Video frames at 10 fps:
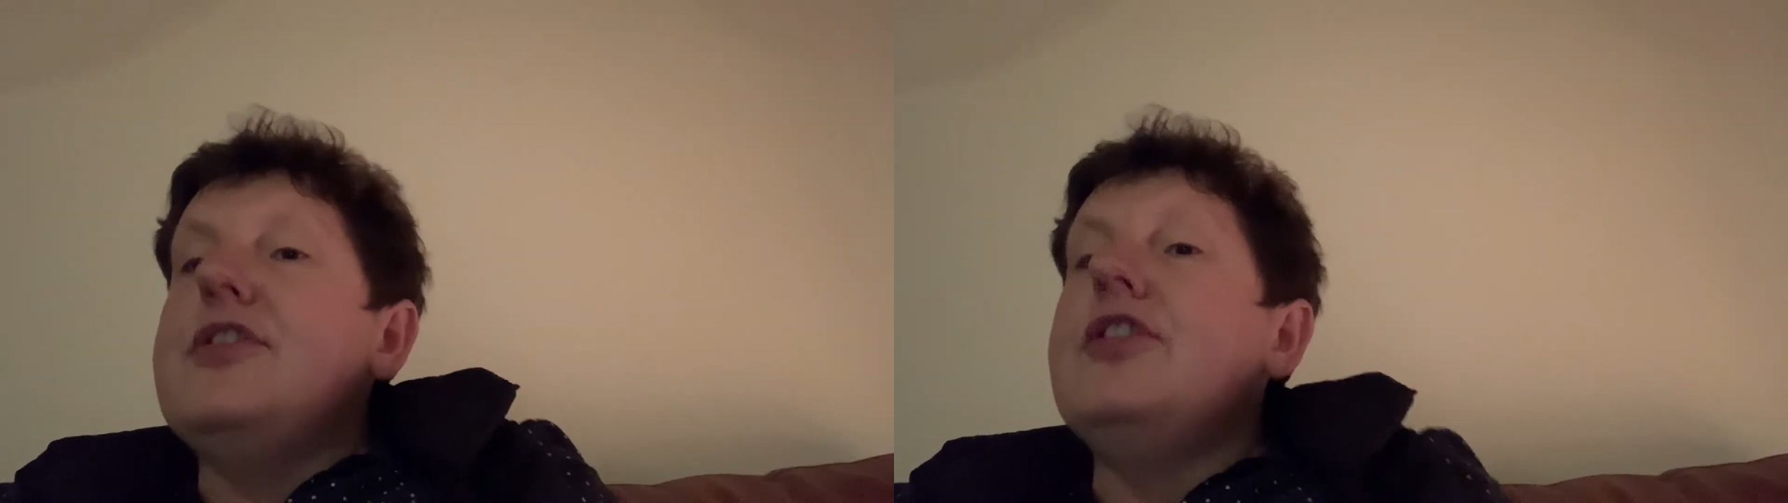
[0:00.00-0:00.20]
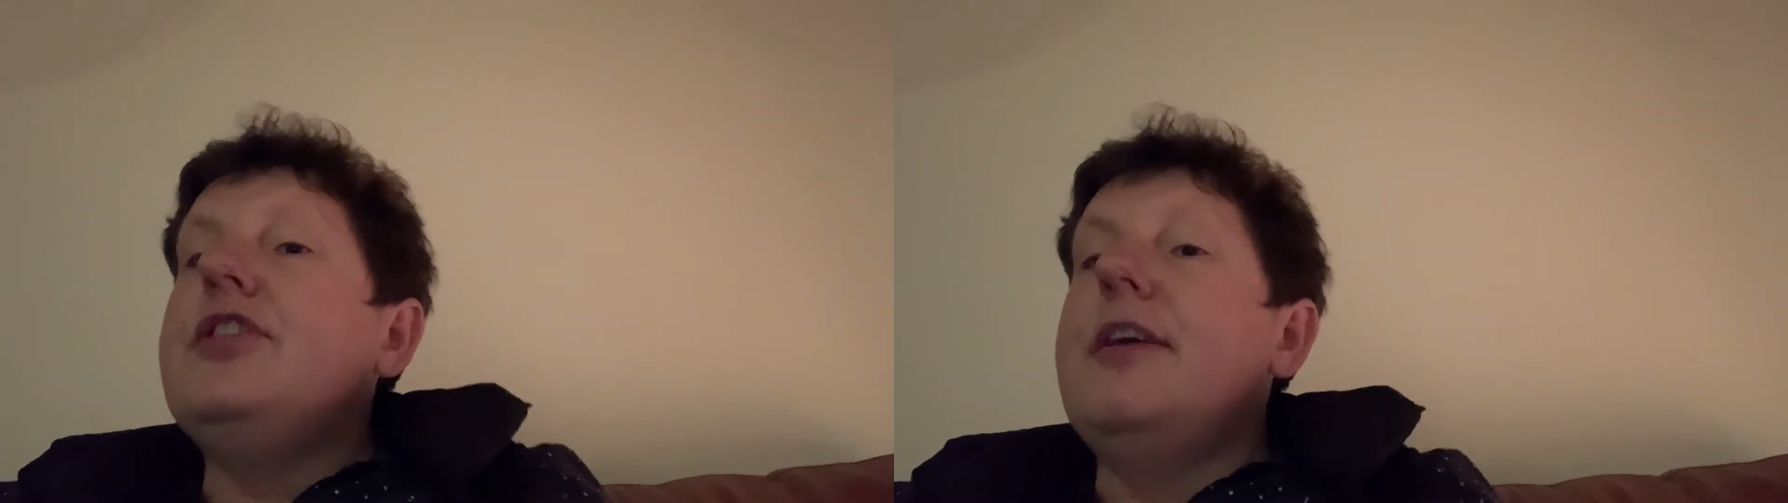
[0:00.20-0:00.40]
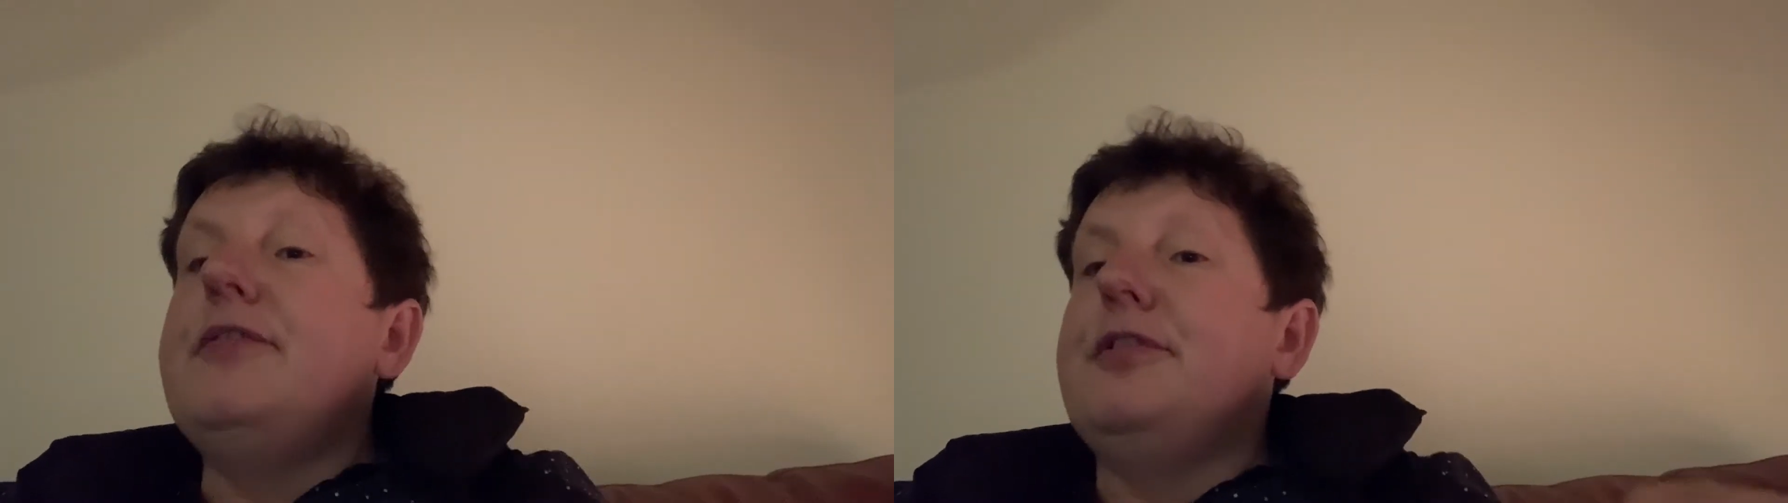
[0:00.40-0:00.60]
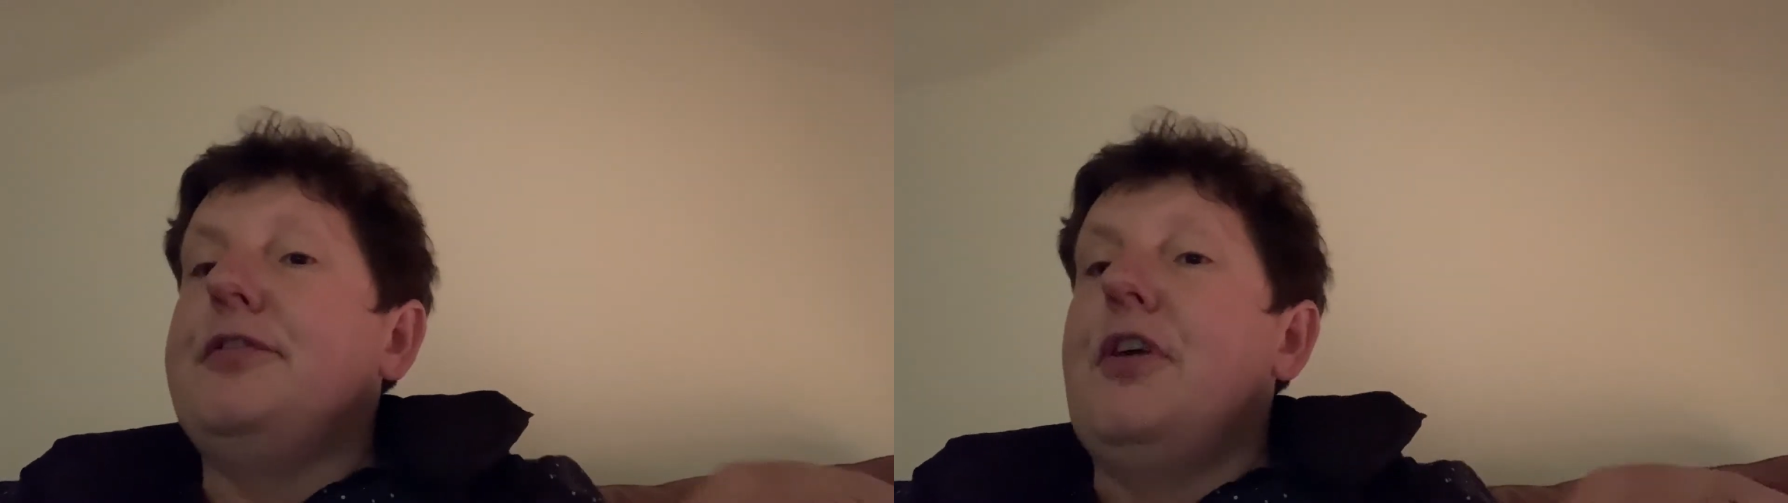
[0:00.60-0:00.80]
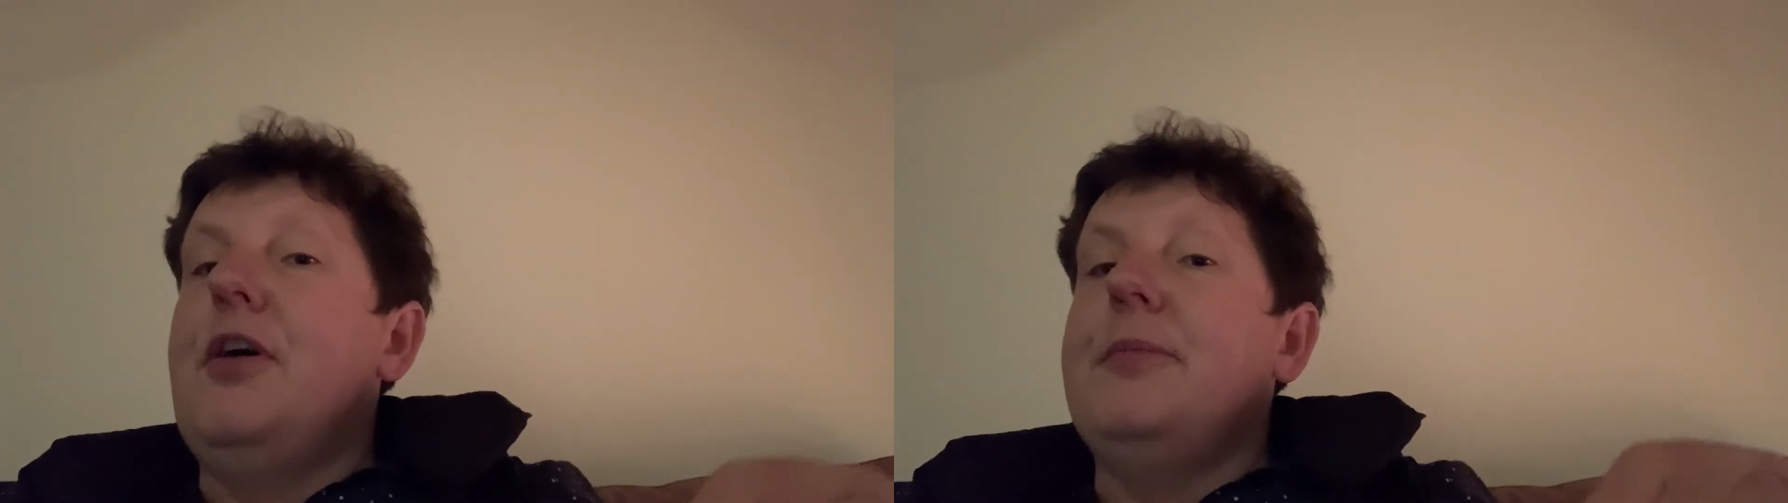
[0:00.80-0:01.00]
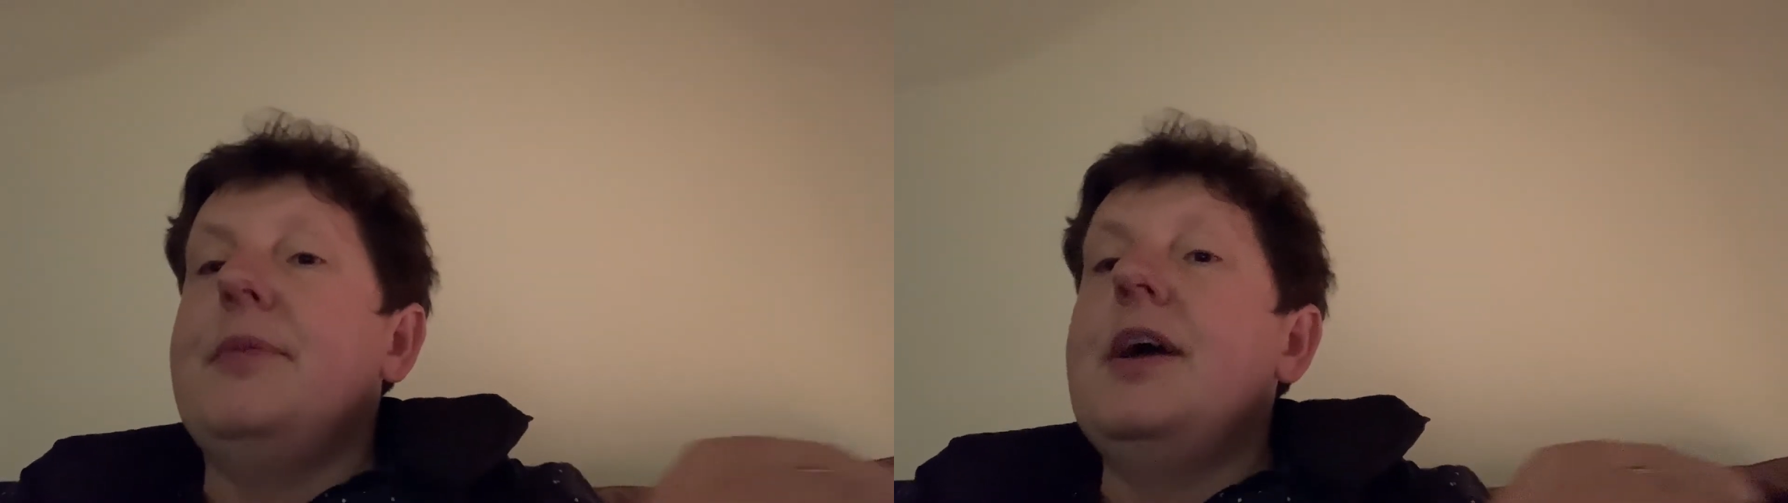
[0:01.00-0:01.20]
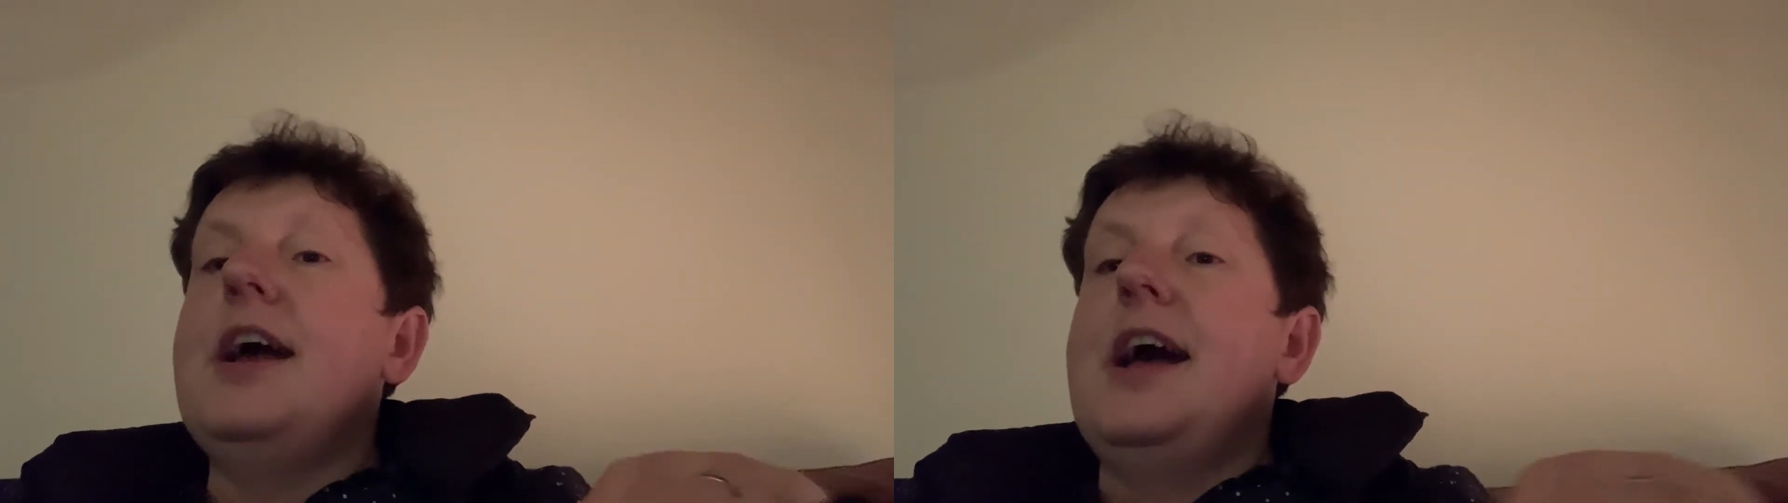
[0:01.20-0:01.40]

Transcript: the shift from